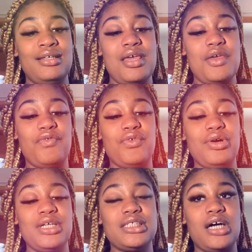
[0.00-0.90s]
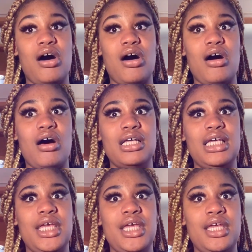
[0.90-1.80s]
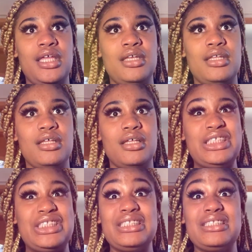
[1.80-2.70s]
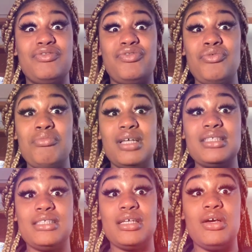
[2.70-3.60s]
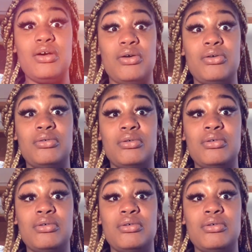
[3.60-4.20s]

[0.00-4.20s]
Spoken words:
before it to all end just a few months ago